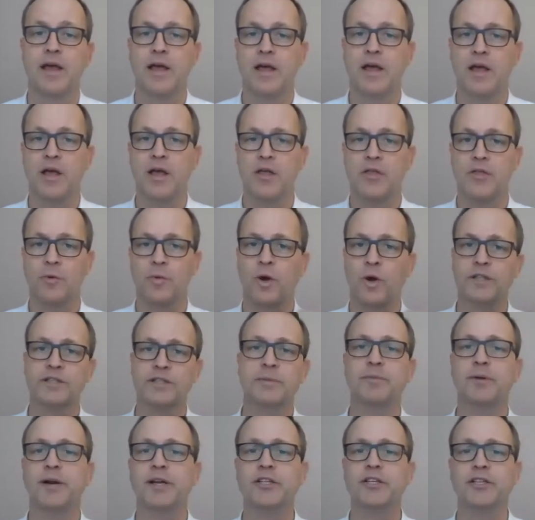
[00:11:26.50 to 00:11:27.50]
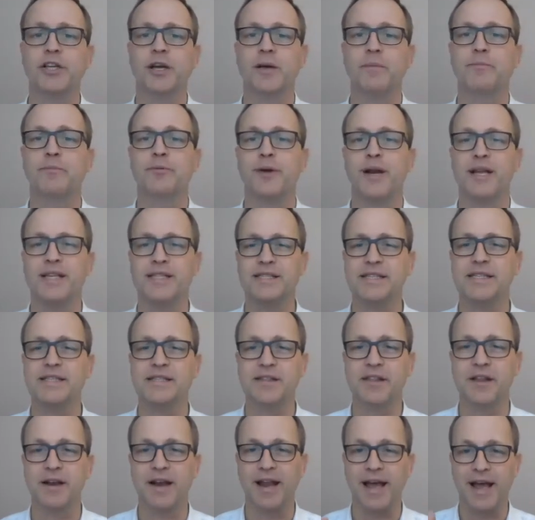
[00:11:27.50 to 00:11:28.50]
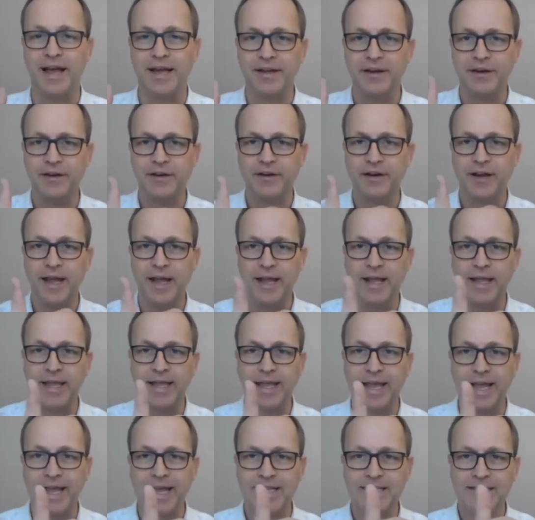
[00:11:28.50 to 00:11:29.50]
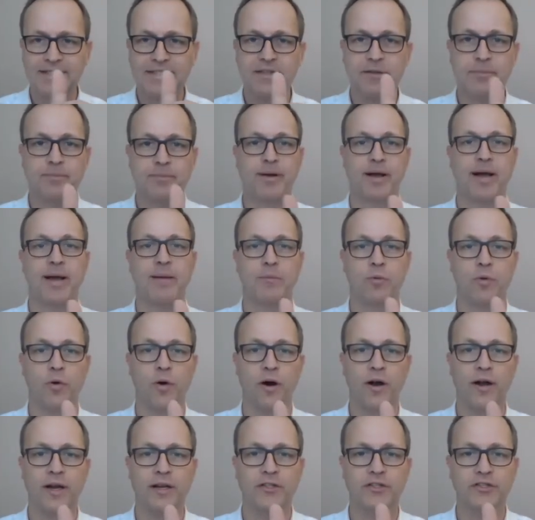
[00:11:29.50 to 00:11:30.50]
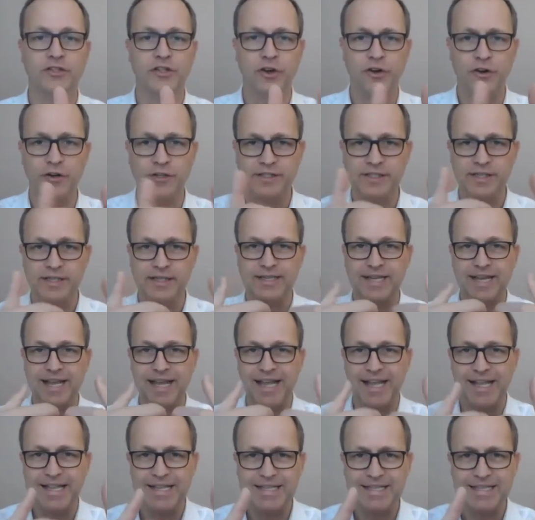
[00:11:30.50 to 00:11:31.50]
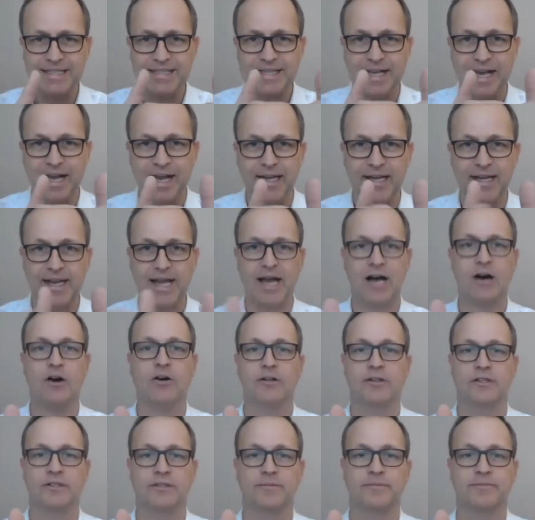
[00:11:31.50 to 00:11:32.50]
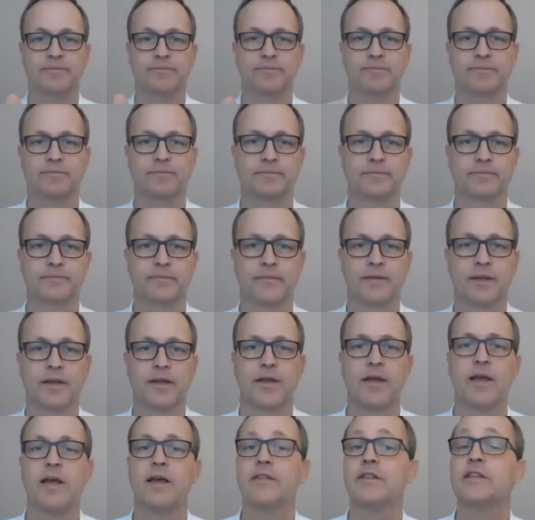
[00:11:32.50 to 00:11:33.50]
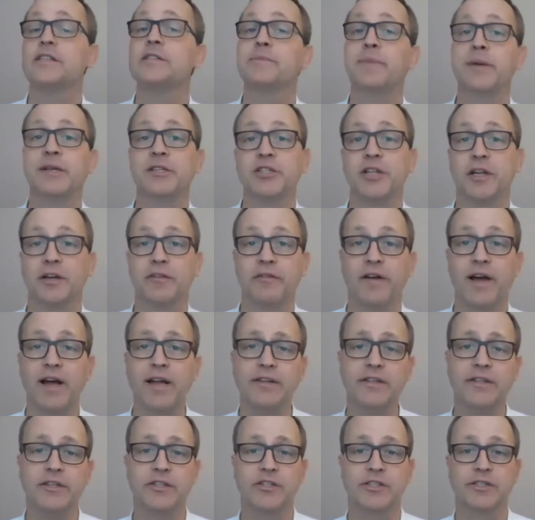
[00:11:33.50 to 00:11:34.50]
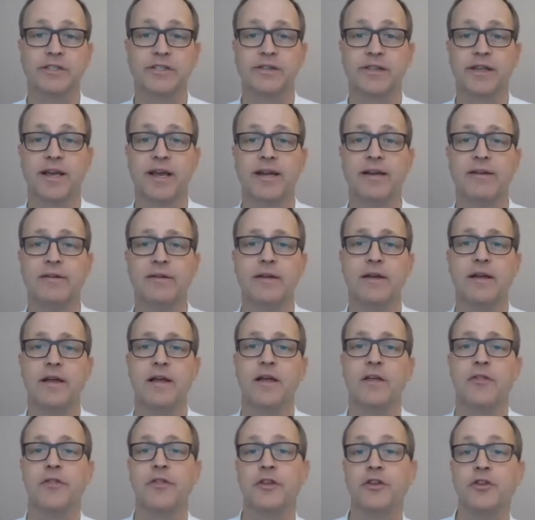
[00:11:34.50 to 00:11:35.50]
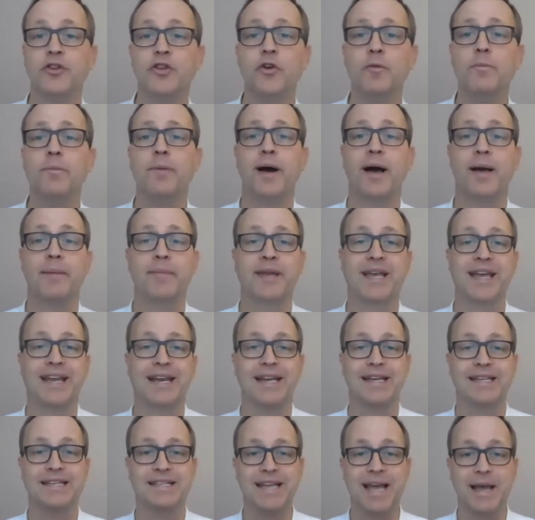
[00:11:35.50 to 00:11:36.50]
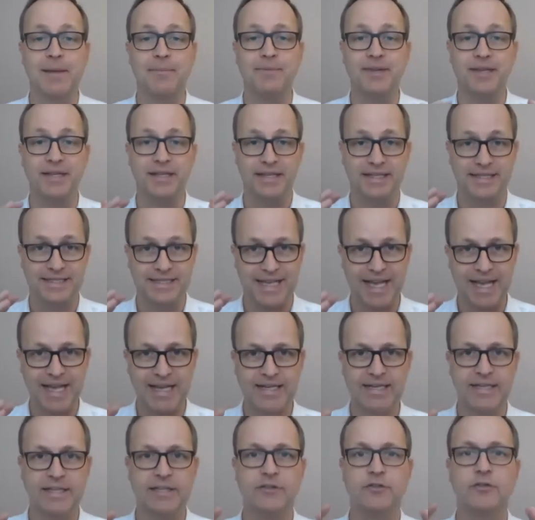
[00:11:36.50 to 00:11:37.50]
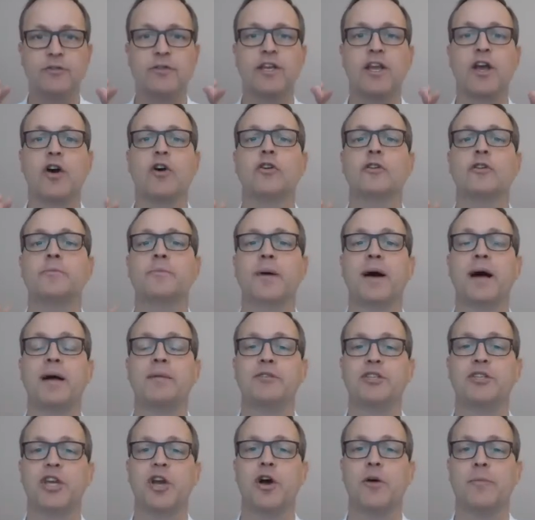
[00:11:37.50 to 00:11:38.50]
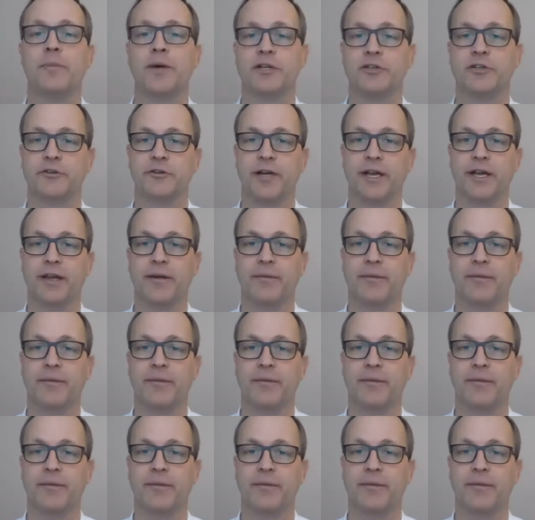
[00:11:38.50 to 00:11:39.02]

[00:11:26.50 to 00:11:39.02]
The water pressure presses the liner against the pipe wall and turns it inside out. The special advantage is then the new pipe can adapt exactly to the old pipe geometry.